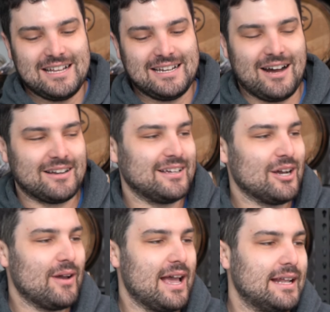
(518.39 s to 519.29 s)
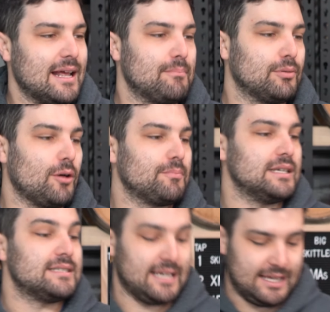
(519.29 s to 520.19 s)
Now I can go ahead and plop
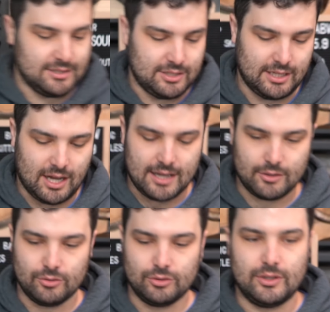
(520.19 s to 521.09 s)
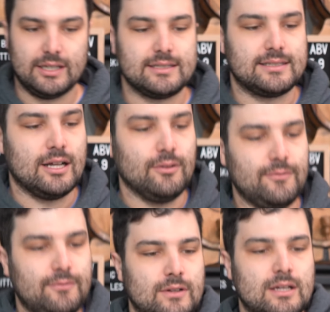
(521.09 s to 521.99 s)
this into the iGulu
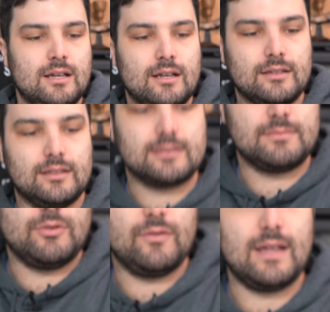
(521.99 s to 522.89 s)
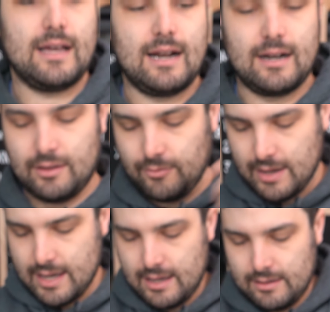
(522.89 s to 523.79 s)
itself. Let's move that out of the
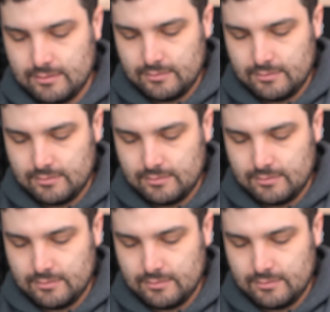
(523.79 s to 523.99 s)
way.